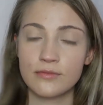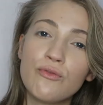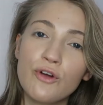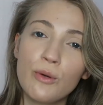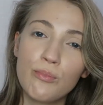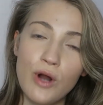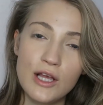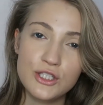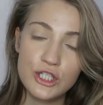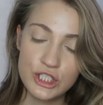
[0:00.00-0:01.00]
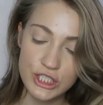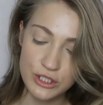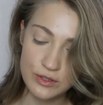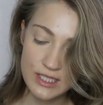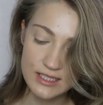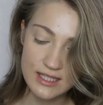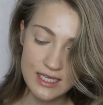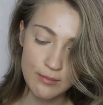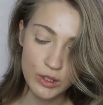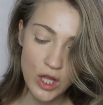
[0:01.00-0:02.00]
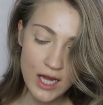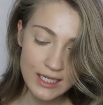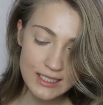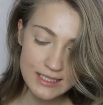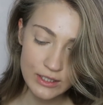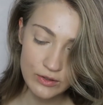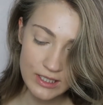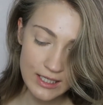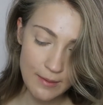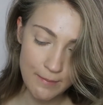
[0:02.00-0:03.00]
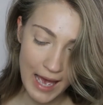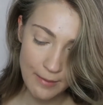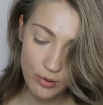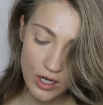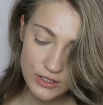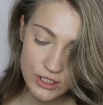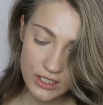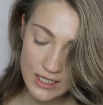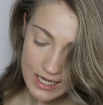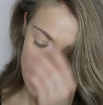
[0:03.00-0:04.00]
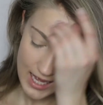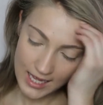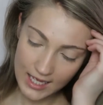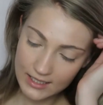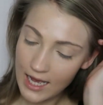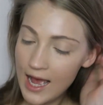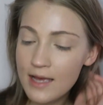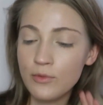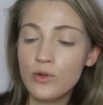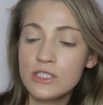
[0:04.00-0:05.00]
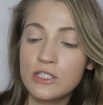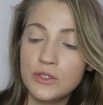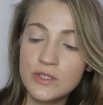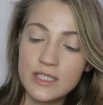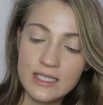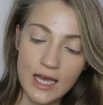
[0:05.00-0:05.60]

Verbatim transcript: So for bronzer, she uses the Milani Silky Matte Bronzer, and I am going to use the